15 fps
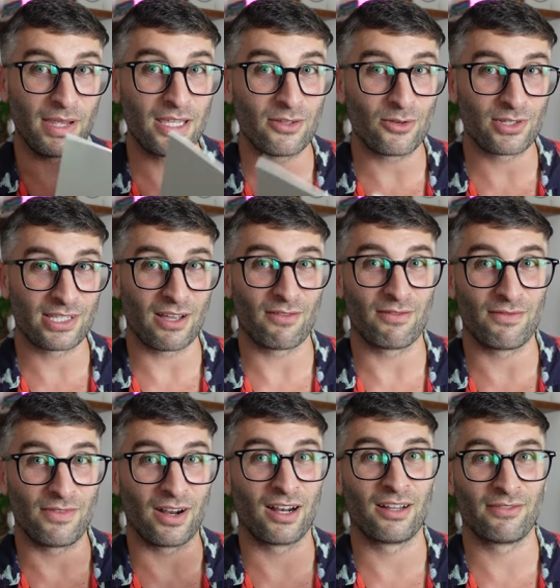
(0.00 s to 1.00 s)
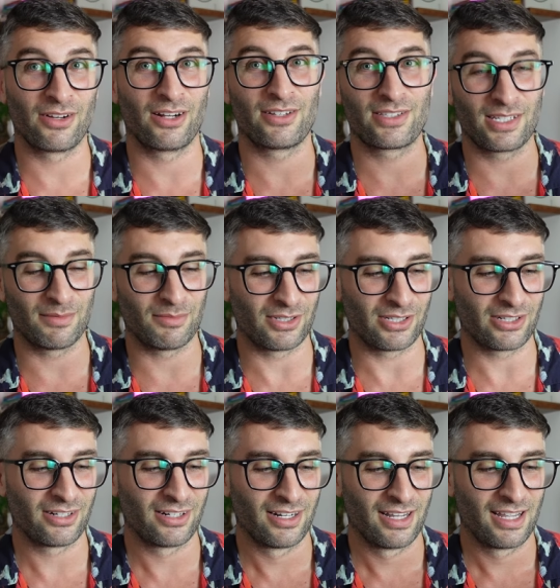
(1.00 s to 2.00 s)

me, those sound very, very similar.